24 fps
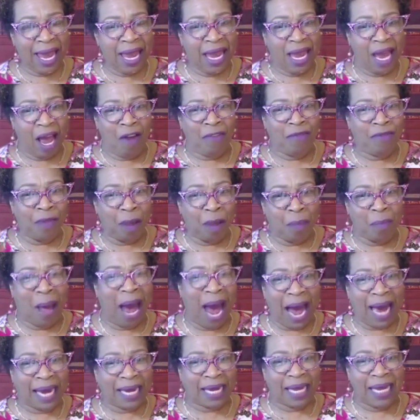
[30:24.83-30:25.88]
of the
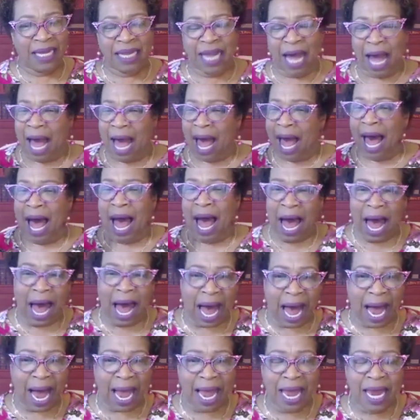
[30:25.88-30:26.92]
body, the
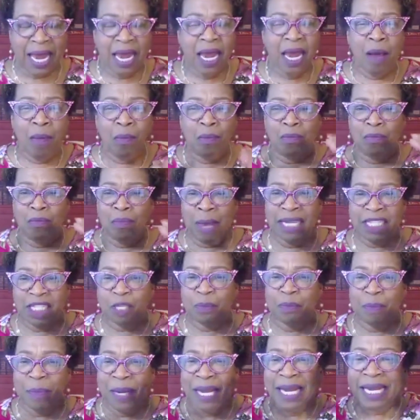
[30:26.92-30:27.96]
eye must
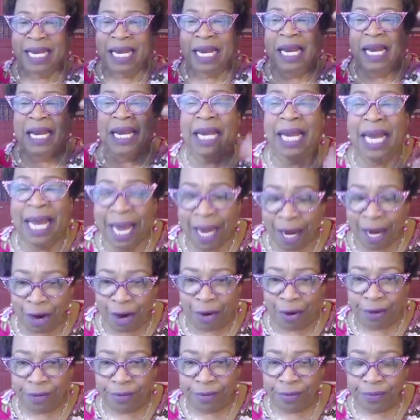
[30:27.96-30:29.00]
be clear.
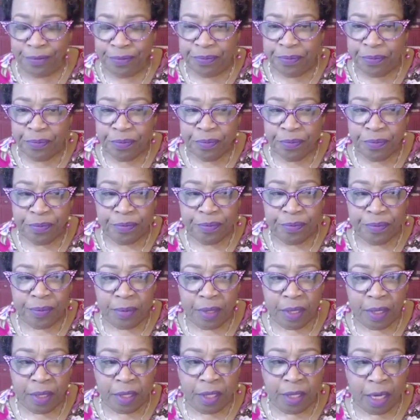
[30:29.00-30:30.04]

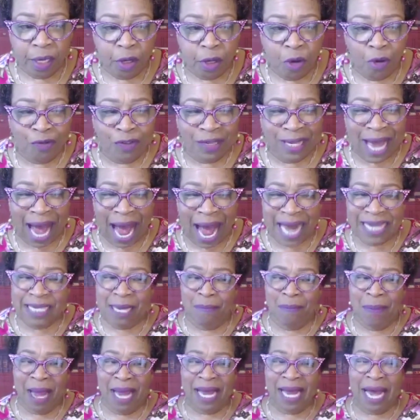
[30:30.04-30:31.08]
You've got to
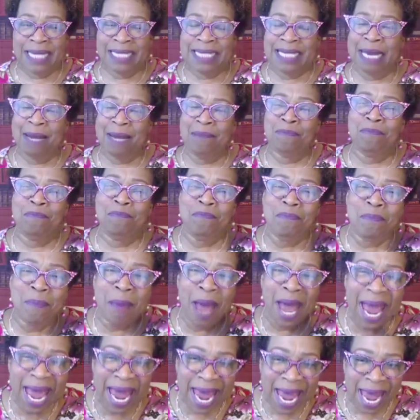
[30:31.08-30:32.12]
make a
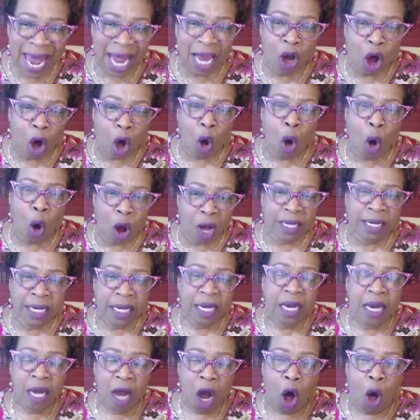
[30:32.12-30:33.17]
demand on
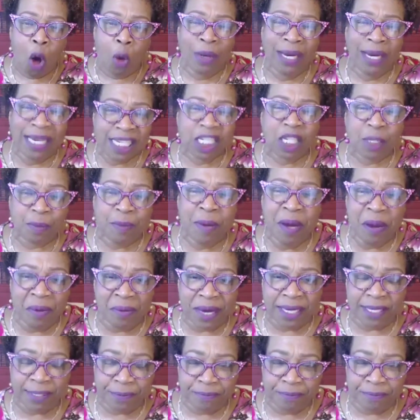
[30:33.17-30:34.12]
Holy Spirit.